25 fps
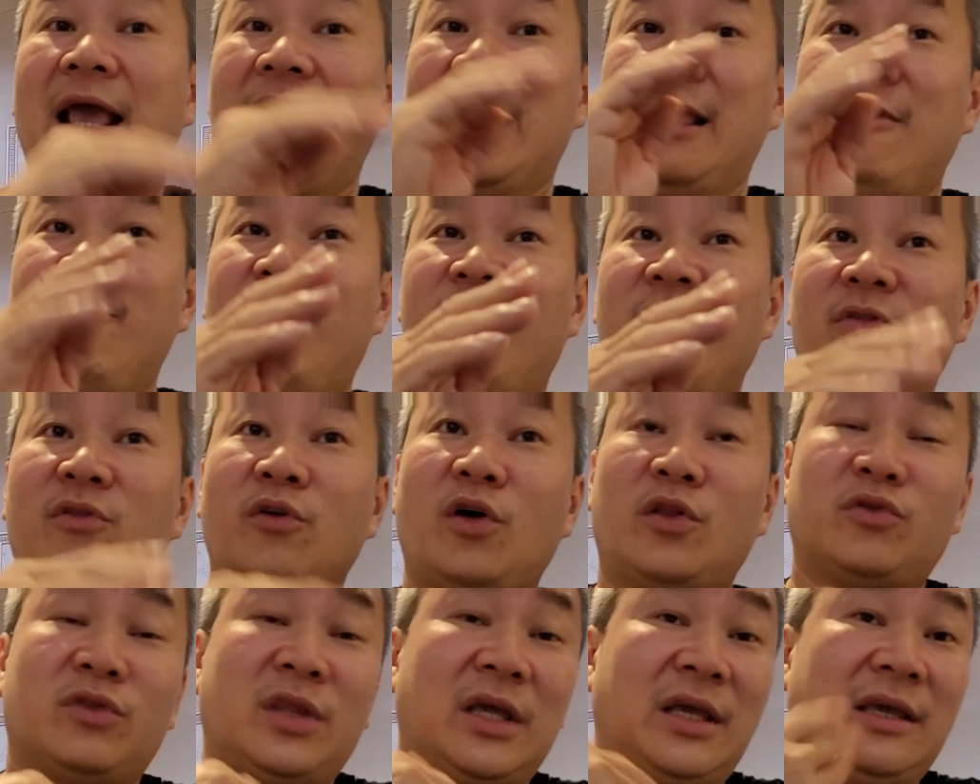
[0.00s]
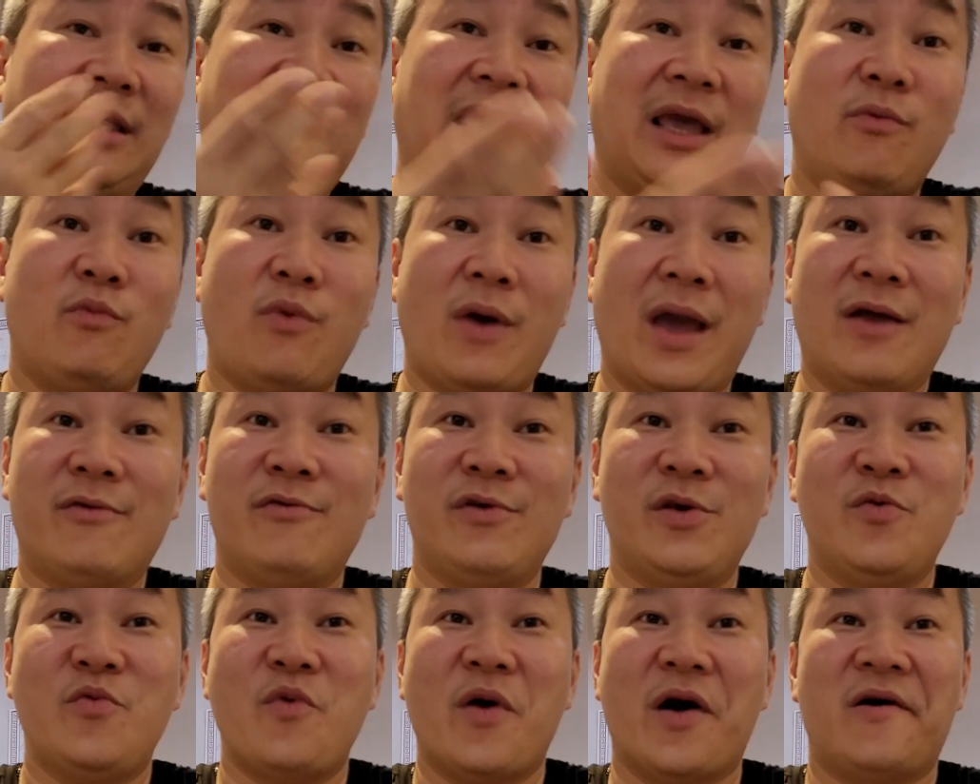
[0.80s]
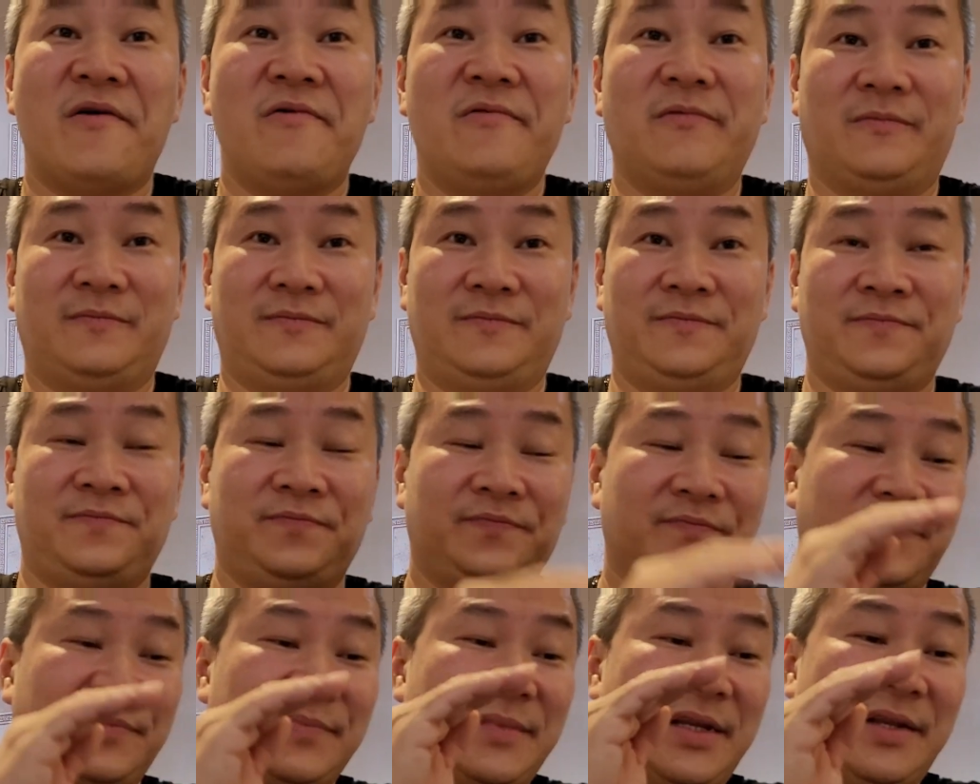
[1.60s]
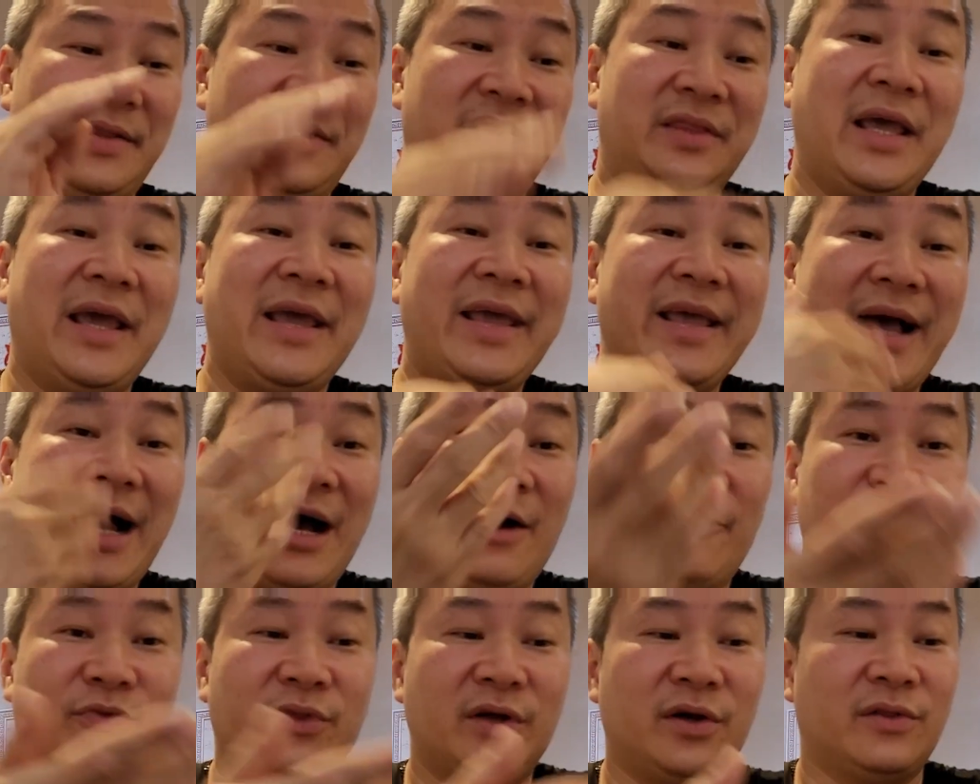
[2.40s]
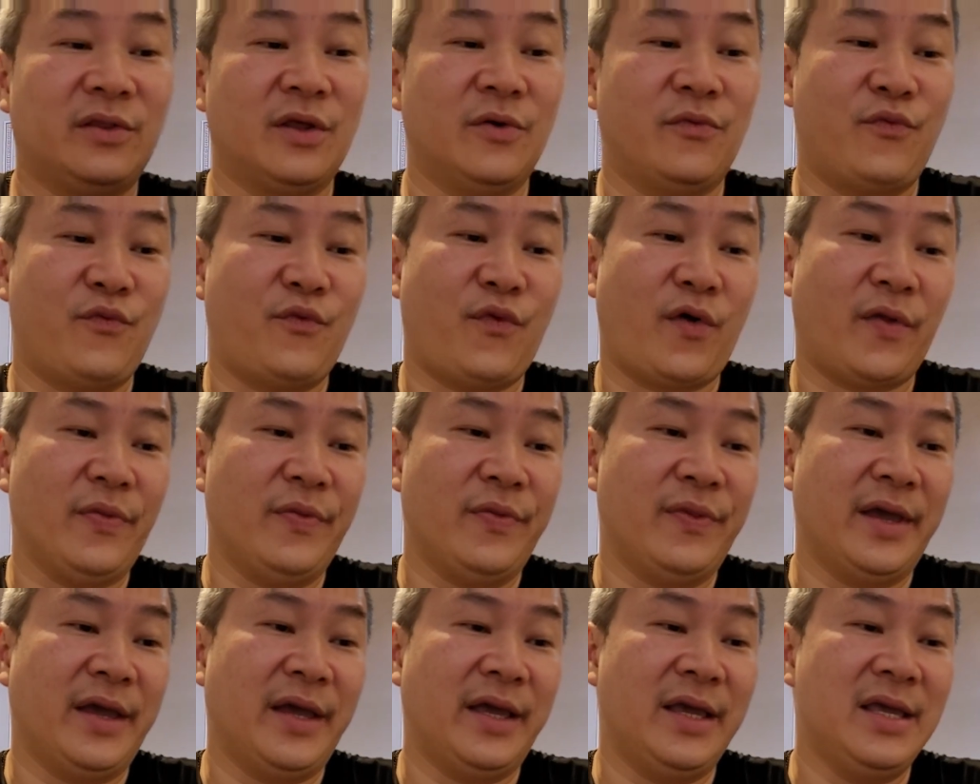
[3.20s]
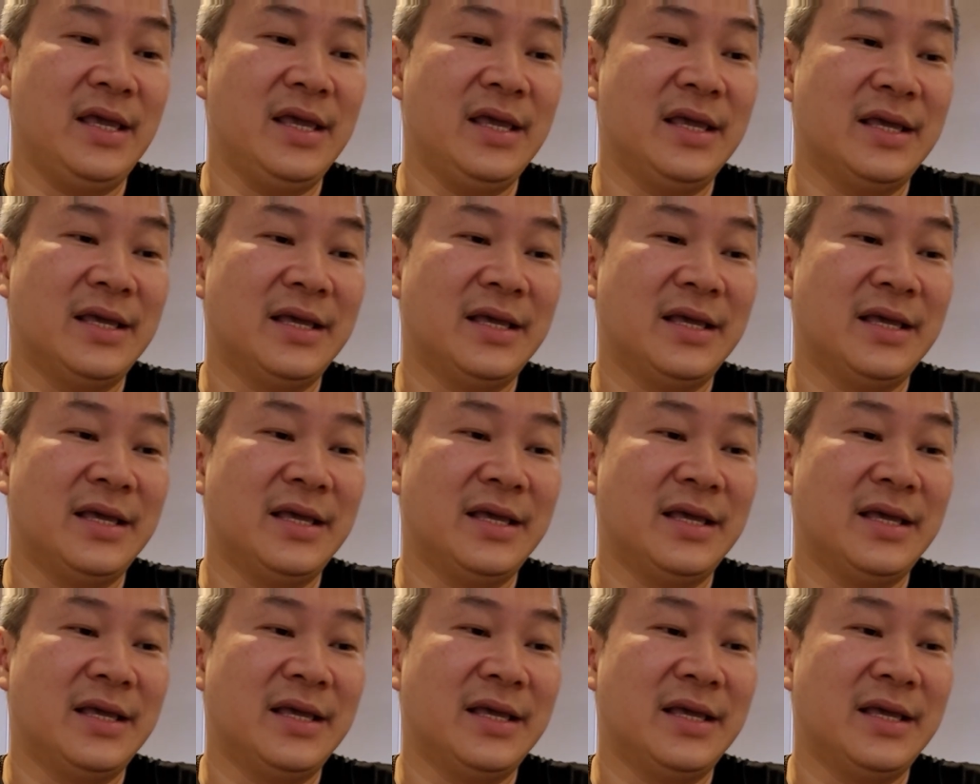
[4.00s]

If you not take care very well, day after the 4th day,